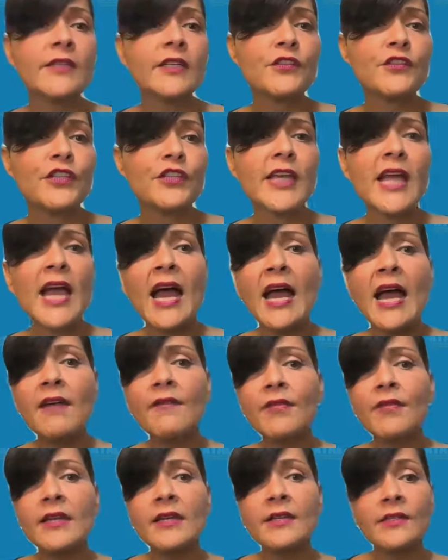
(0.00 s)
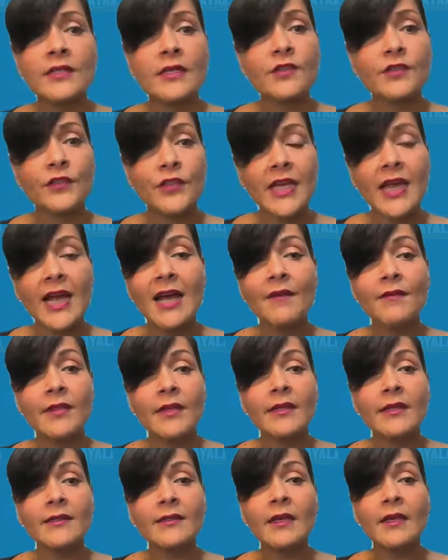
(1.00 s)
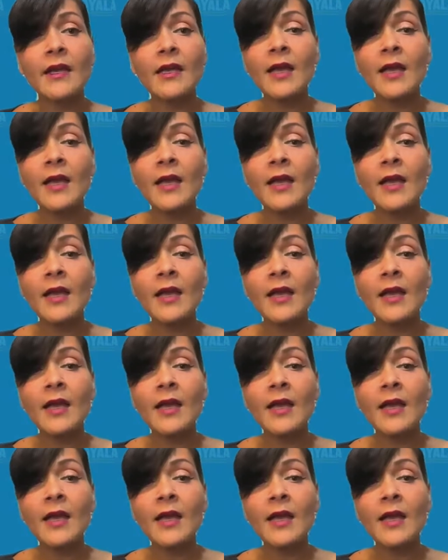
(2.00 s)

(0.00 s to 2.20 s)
Does she have this? Does she have this?